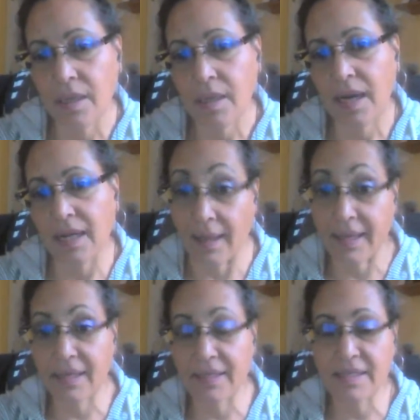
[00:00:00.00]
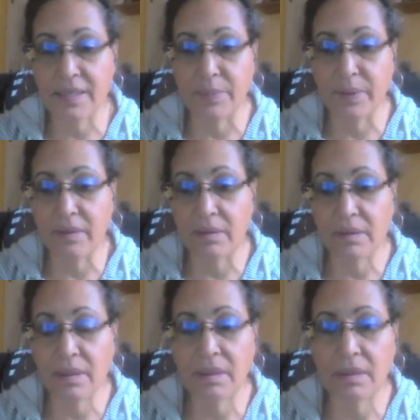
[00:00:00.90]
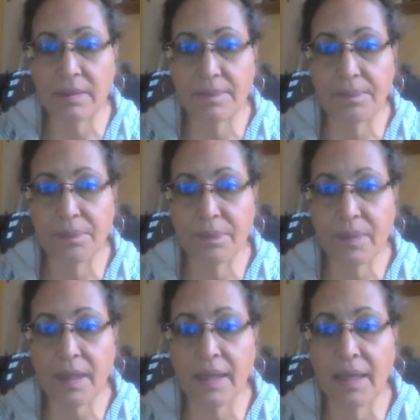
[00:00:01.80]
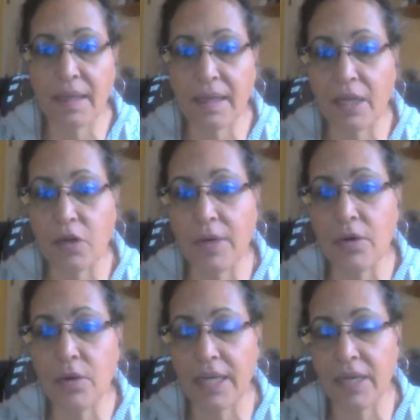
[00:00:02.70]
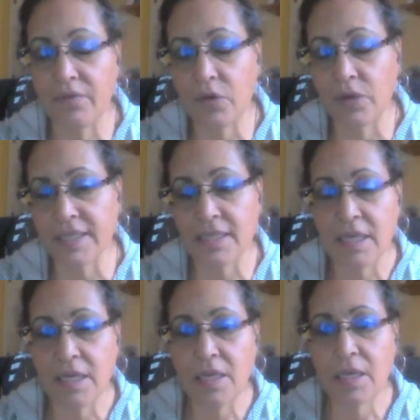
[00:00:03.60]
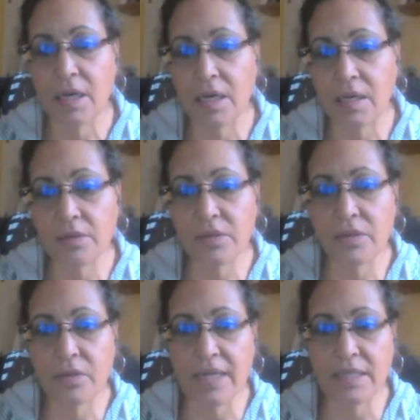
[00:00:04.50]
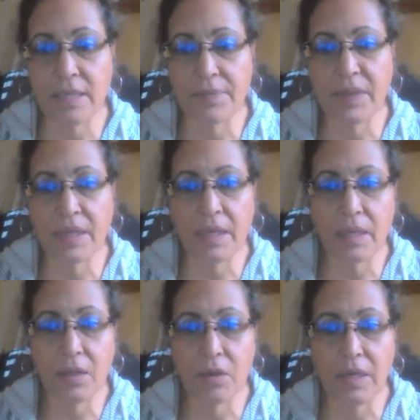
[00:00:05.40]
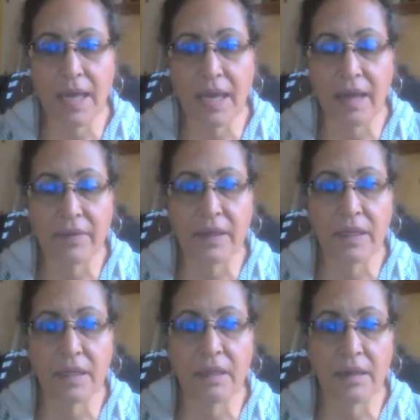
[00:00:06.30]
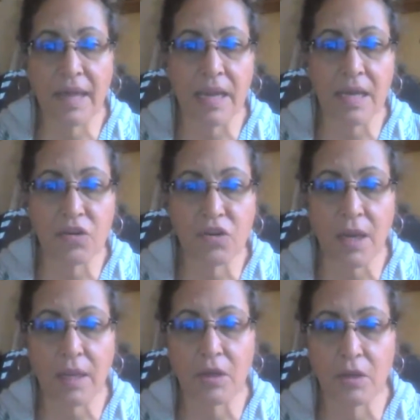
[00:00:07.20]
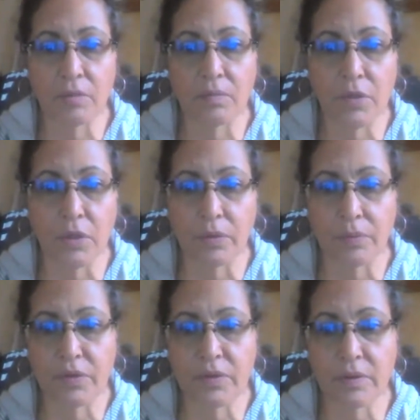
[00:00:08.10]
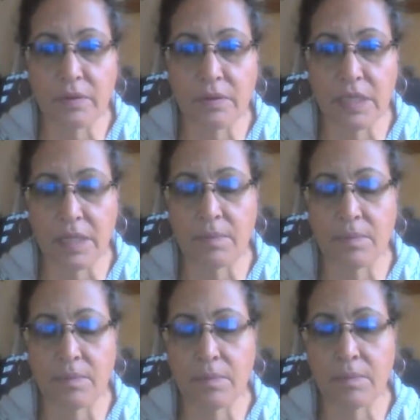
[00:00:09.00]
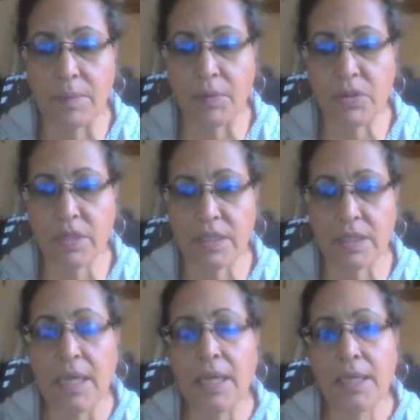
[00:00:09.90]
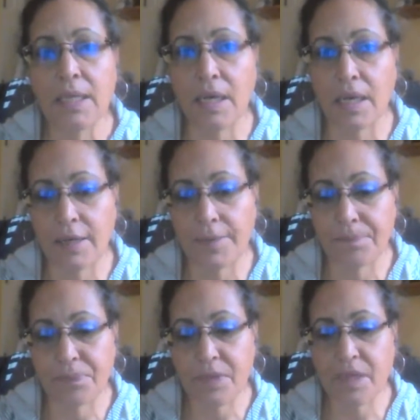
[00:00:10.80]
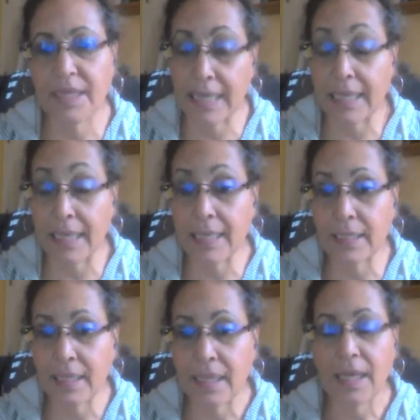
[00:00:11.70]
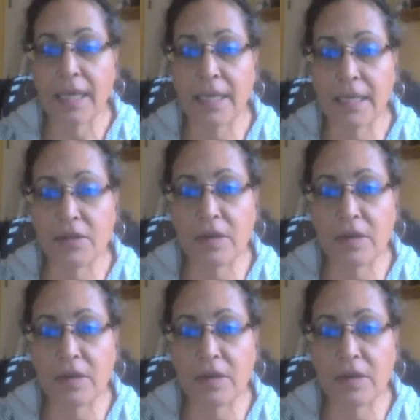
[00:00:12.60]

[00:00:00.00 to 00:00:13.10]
I like it, simple, and you can invoice. So that's something that you could have, and then they could check. Your team members could get in and